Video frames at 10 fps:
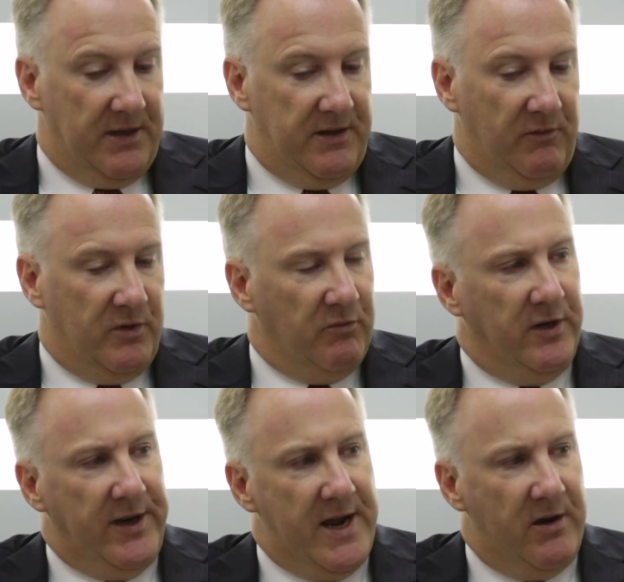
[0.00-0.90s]
I think where
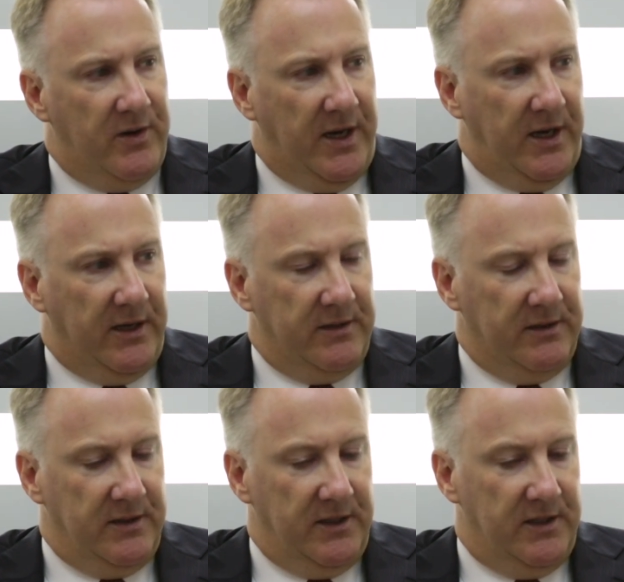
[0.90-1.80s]
we're now at
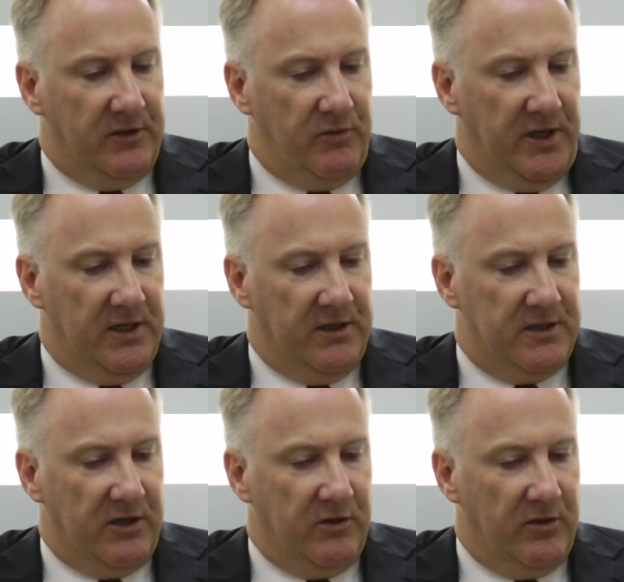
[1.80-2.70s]
is we can
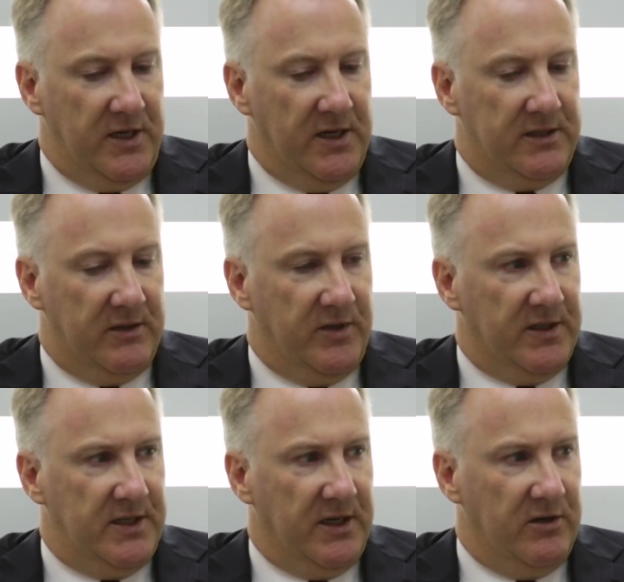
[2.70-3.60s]
start looking at some of
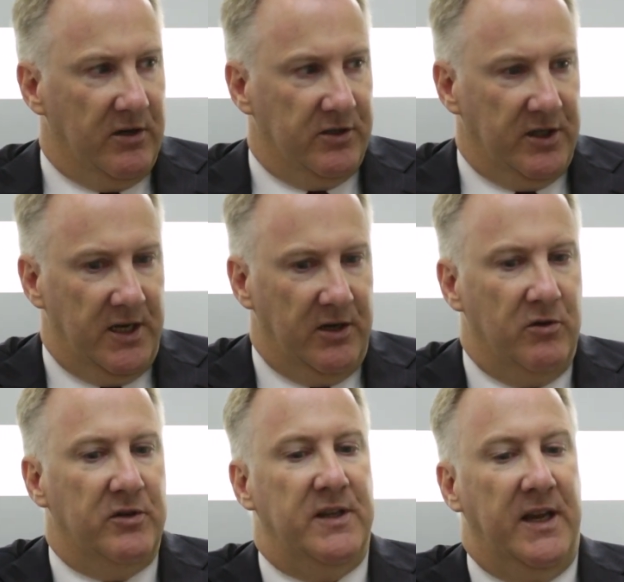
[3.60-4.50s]
this technology and
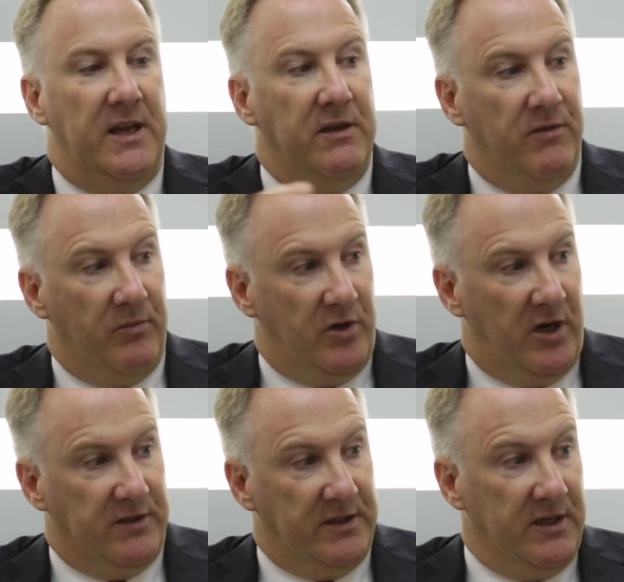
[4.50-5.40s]
go to the end of the
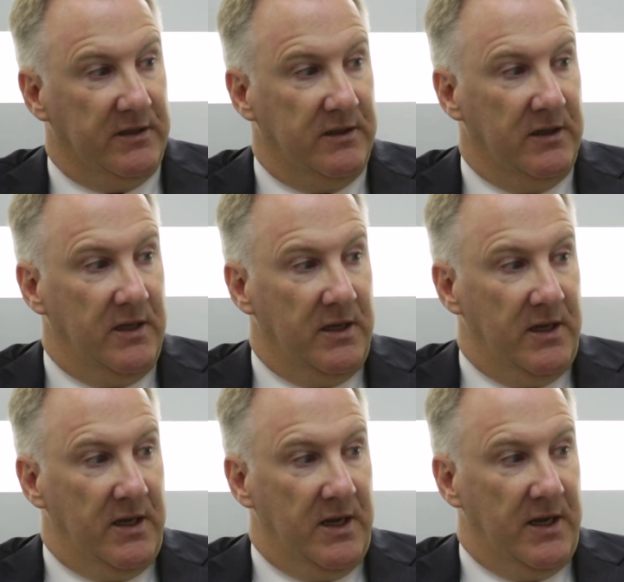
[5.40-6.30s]
process
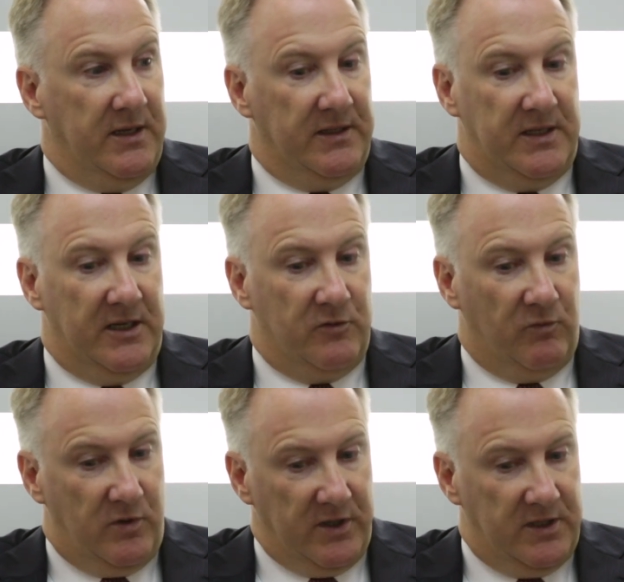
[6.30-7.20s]
and assess
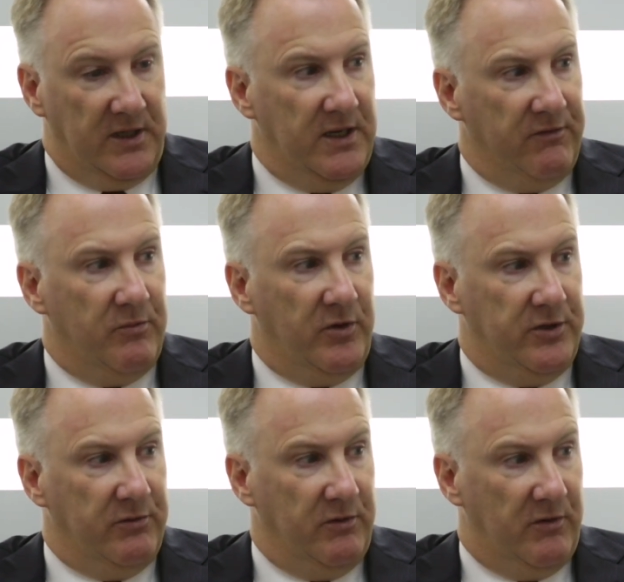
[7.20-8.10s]
what
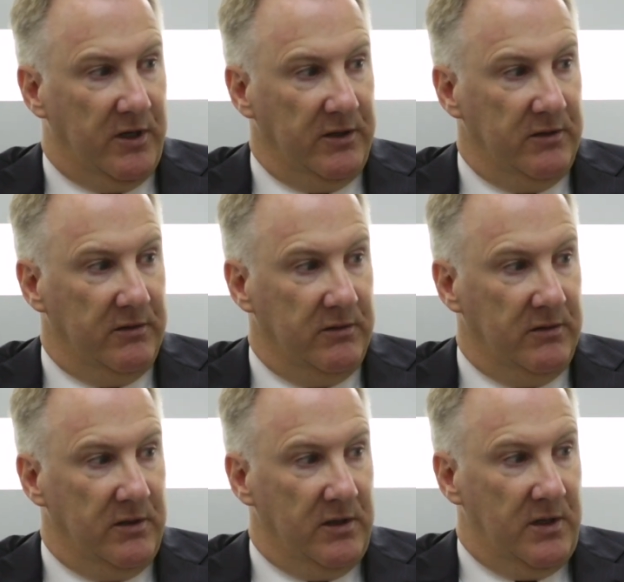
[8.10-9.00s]
deliverable do we want.
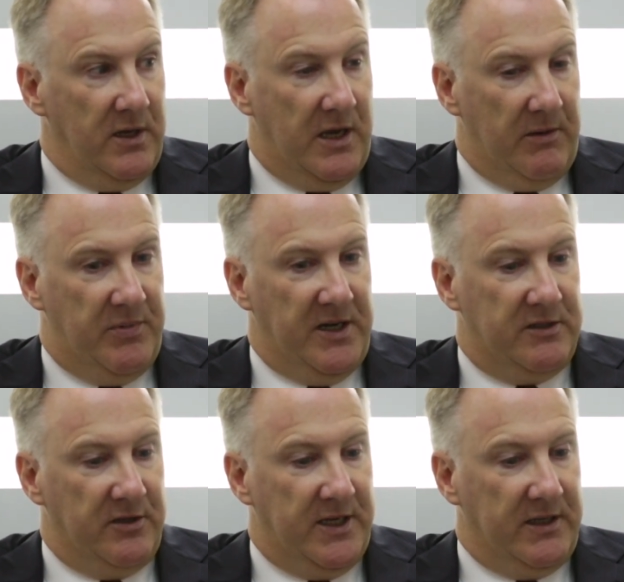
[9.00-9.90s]
And
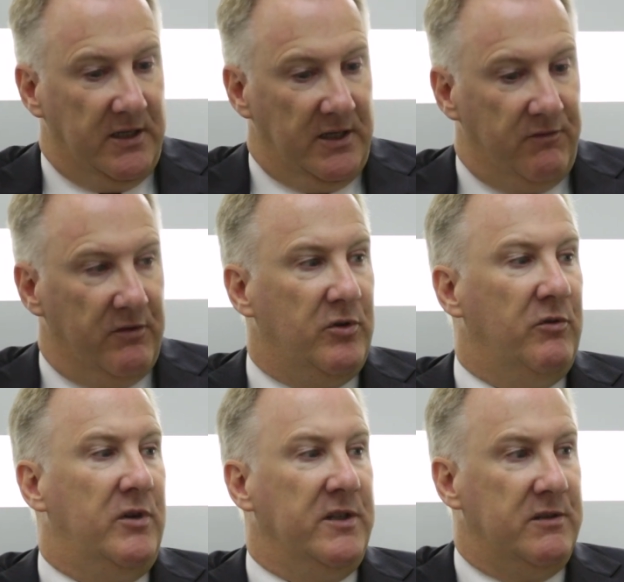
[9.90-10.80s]
based on that
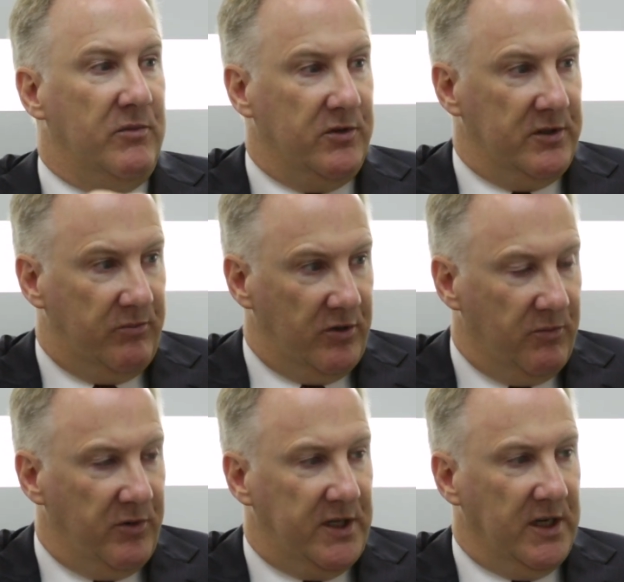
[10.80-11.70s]
deliverable, what's the most
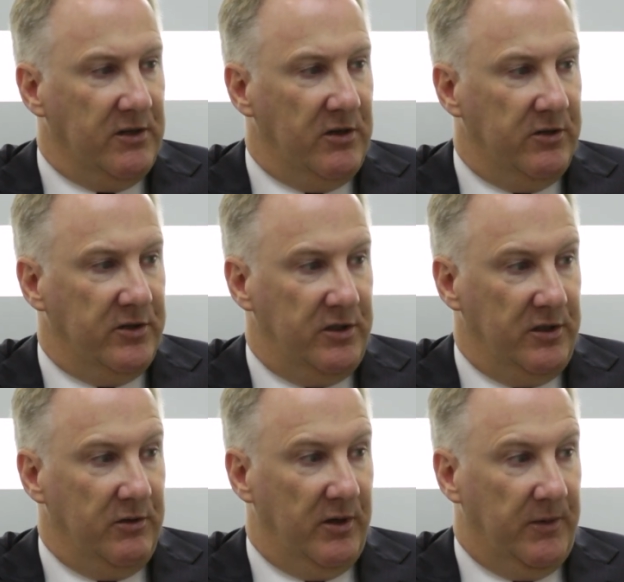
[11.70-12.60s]
appropriate technology
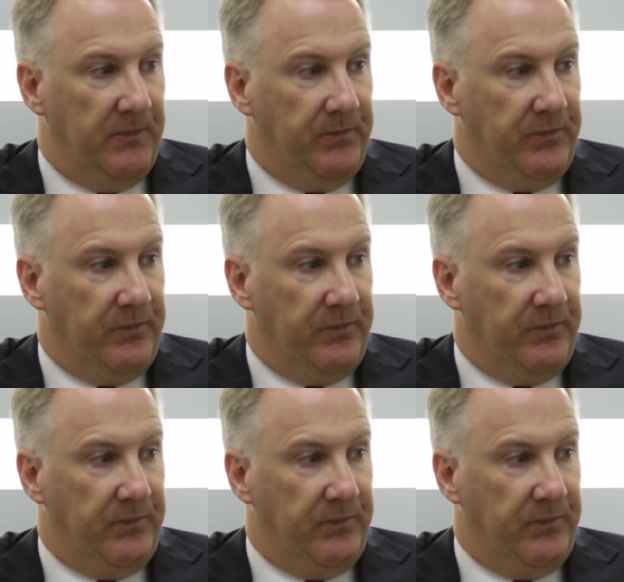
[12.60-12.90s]
to do it?